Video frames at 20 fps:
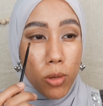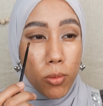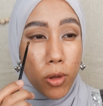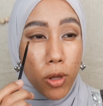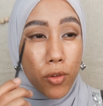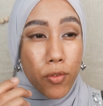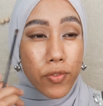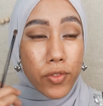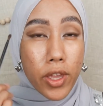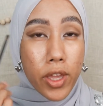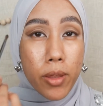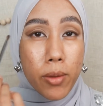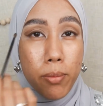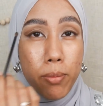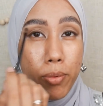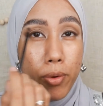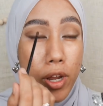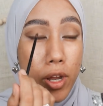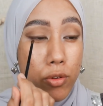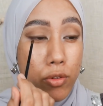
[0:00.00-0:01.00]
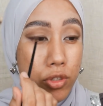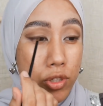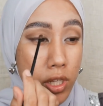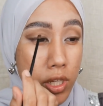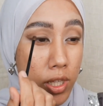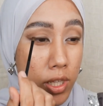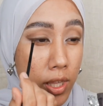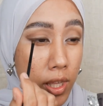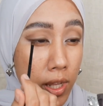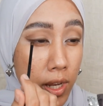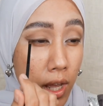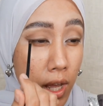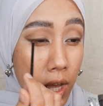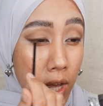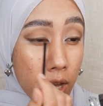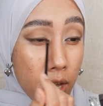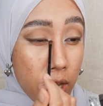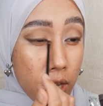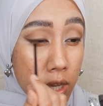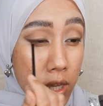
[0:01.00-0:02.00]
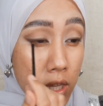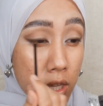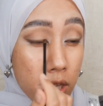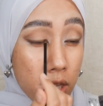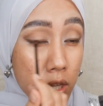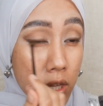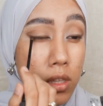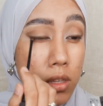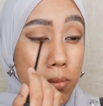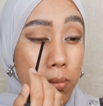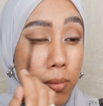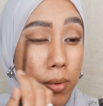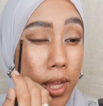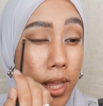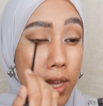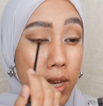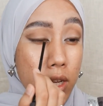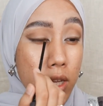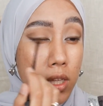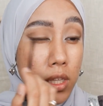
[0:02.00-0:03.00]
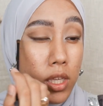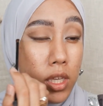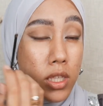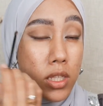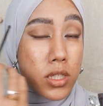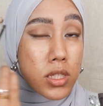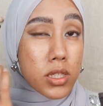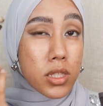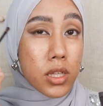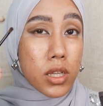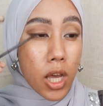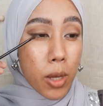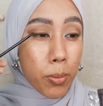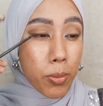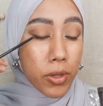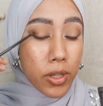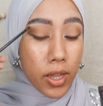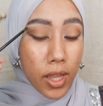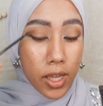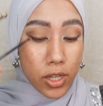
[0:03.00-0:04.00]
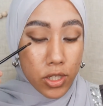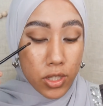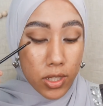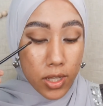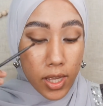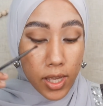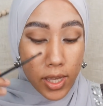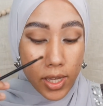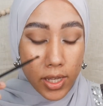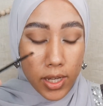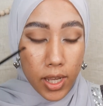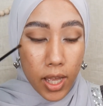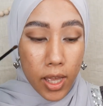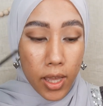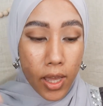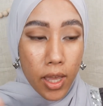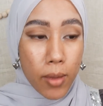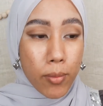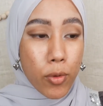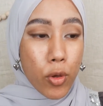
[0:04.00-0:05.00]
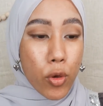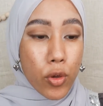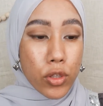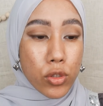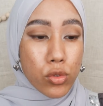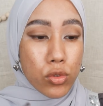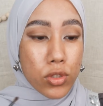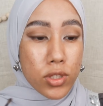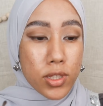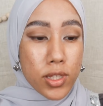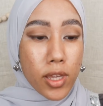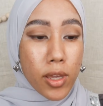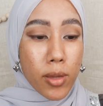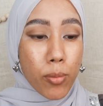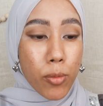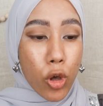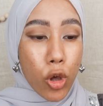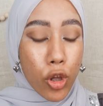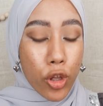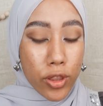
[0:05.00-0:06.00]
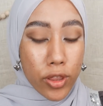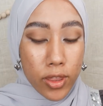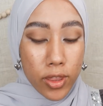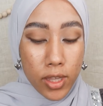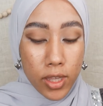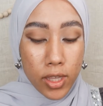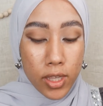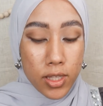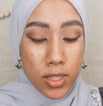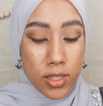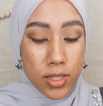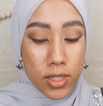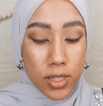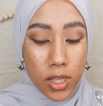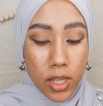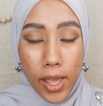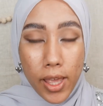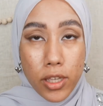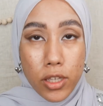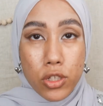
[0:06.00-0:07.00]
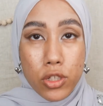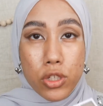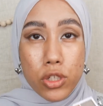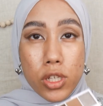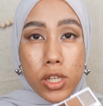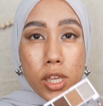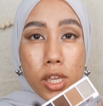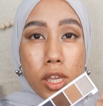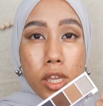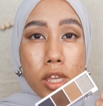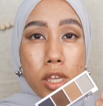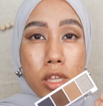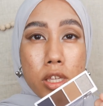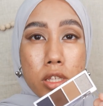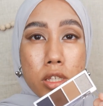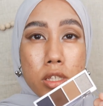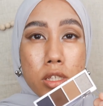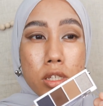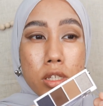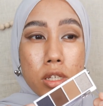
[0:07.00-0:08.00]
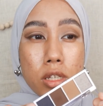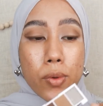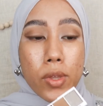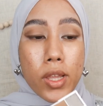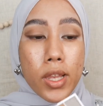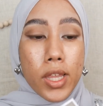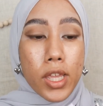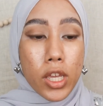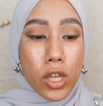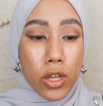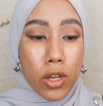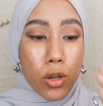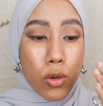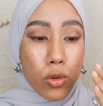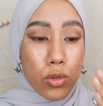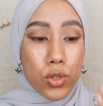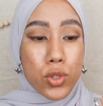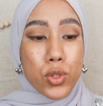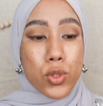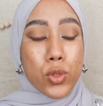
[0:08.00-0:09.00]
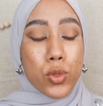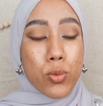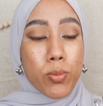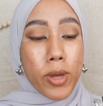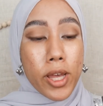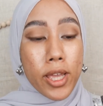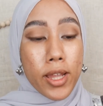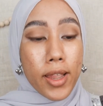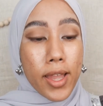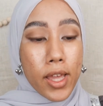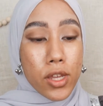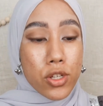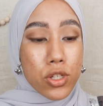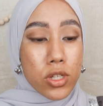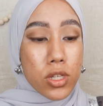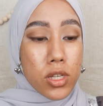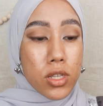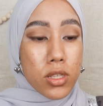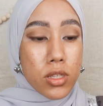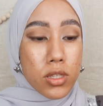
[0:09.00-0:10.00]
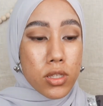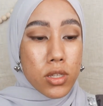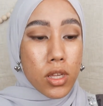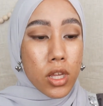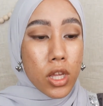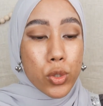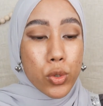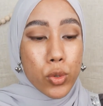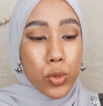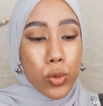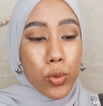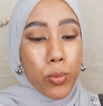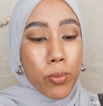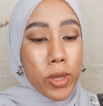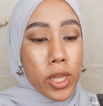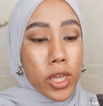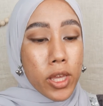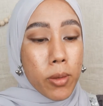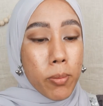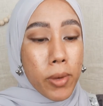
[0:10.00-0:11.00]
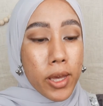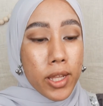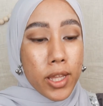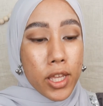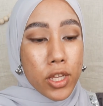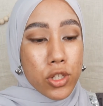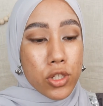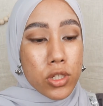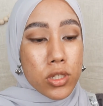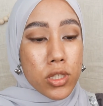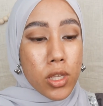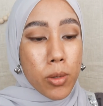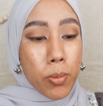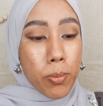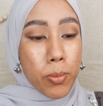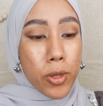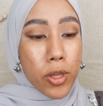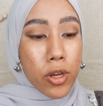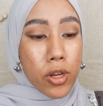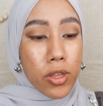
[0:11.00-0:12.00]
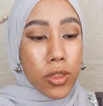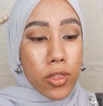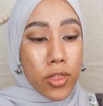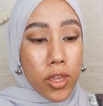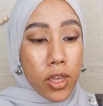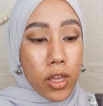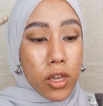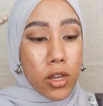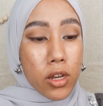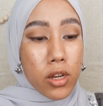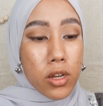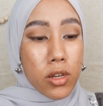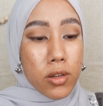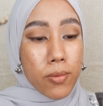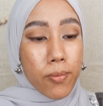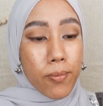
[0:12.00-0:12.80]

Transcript: top of that brown shade that I blend against the upper lash line, I am going to stamp on this black shade really close to my lashes to make my lashes appear thicker.